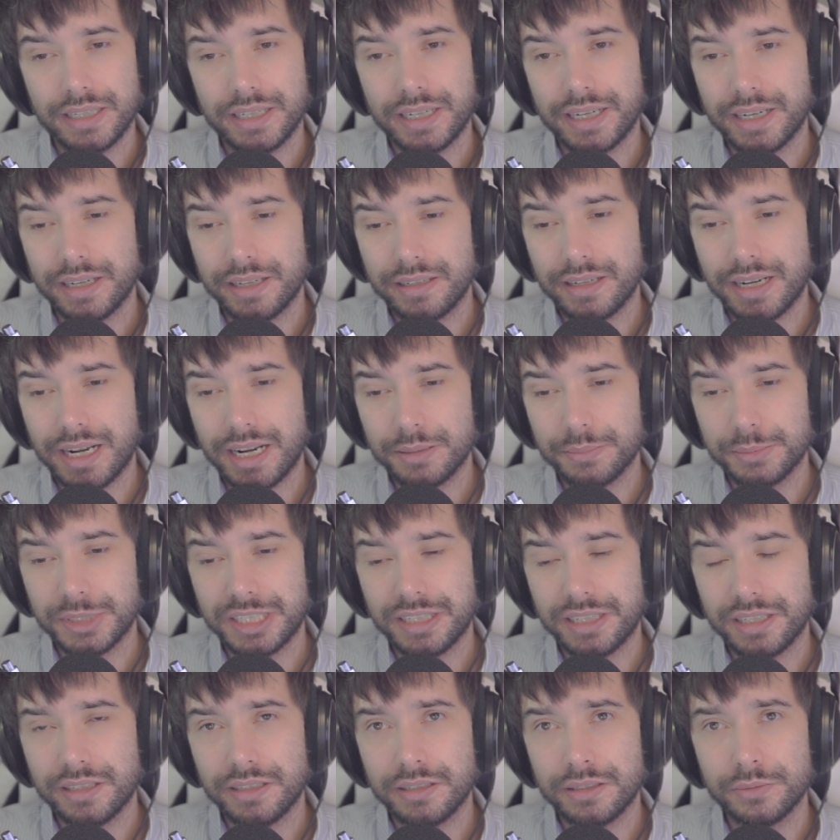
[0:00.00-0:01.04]
And a hard
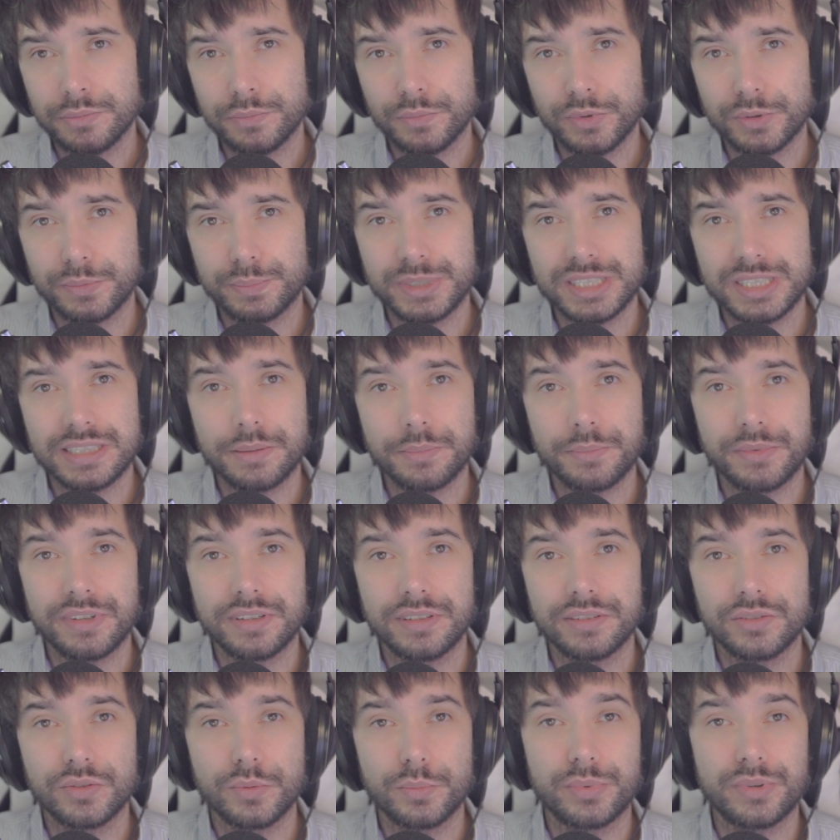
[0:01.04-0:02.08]
mitigator would be
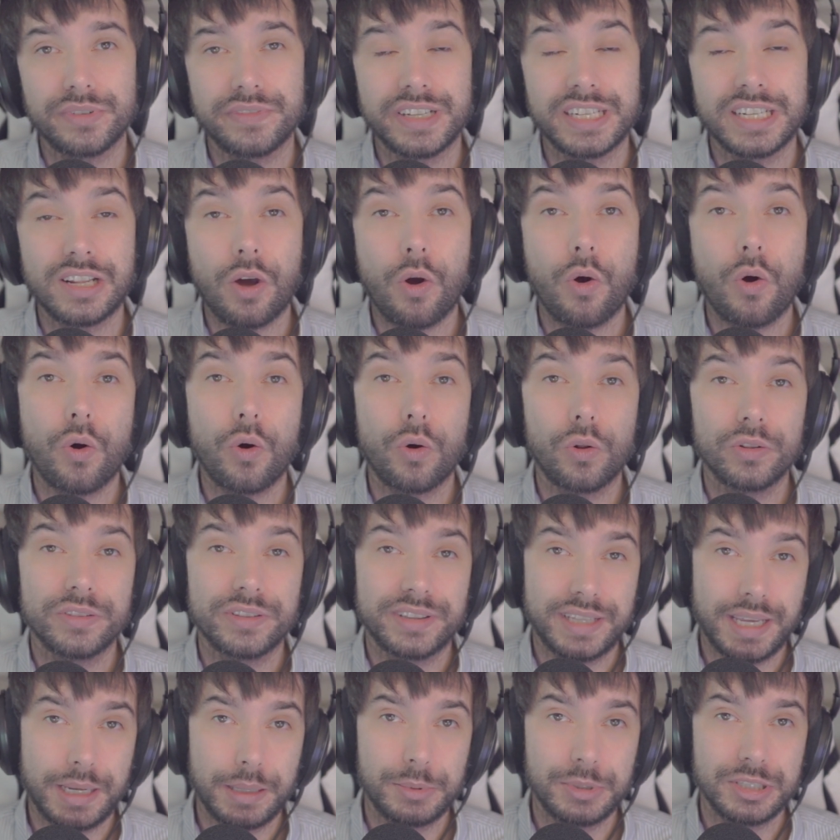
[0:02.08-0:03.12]
something to prevent all
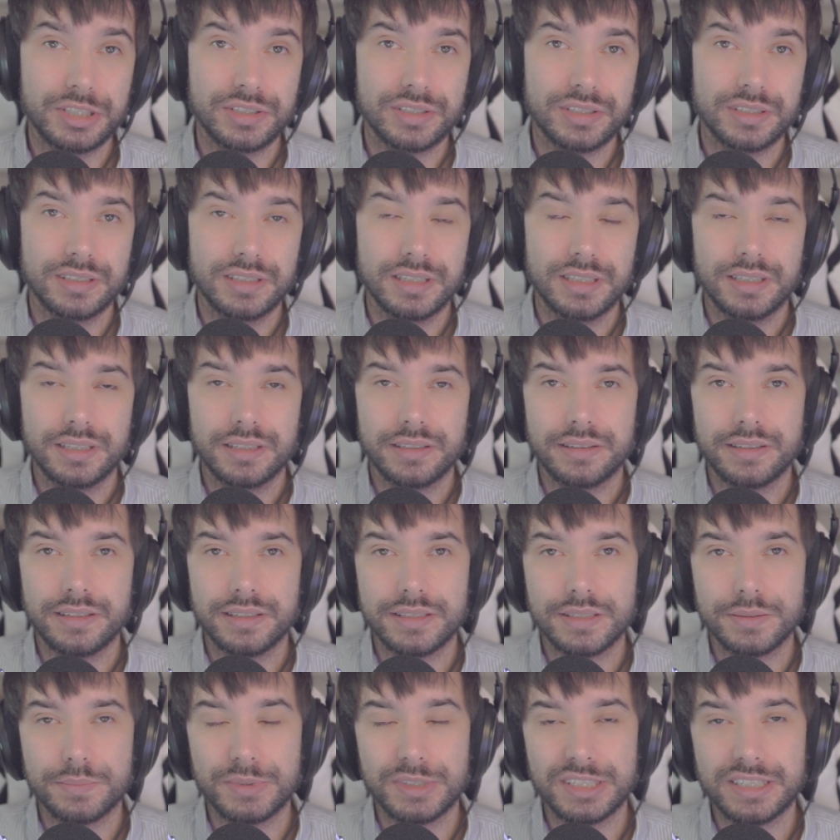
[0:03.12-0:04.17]
damage
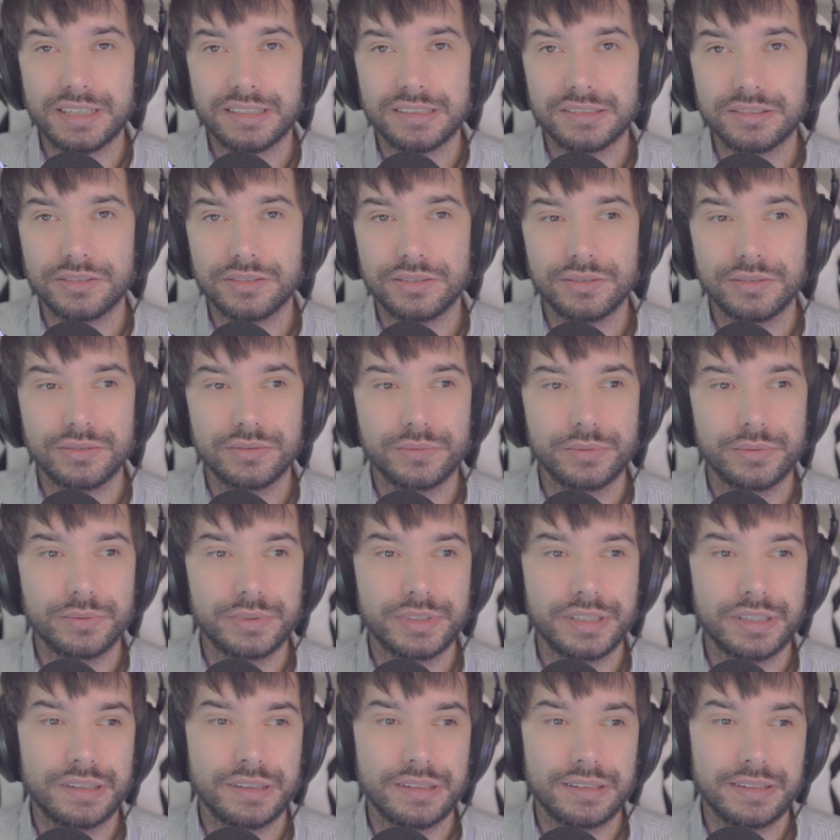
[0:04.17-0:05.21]
that's been dealt to you
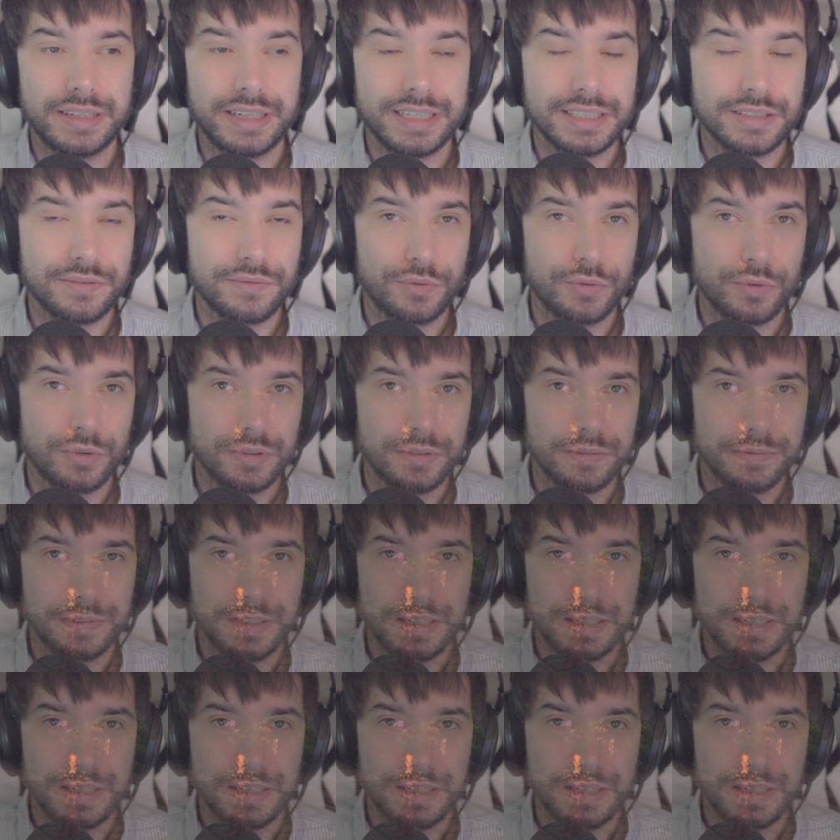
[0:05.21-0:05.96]
in the next 4 or 5